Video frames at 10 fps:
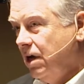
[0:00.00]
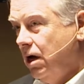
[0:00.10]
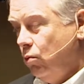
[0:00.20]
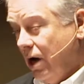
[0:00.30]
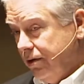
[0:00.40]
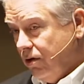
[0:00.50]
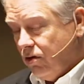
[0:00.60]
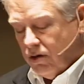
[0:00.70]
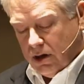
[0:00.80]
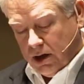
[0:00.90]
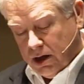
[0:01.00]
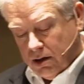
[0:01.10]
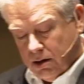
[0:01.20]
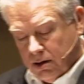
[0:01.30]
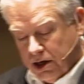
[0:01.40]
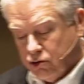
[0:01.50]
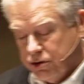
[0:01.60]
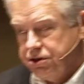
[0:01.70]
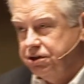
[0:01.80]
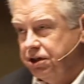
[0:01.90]
why this
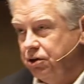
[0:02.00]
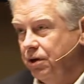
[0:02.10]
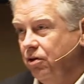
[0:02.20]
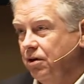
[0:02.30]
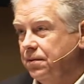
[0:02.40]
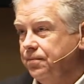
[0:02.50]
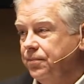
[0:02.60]
interest is increasing.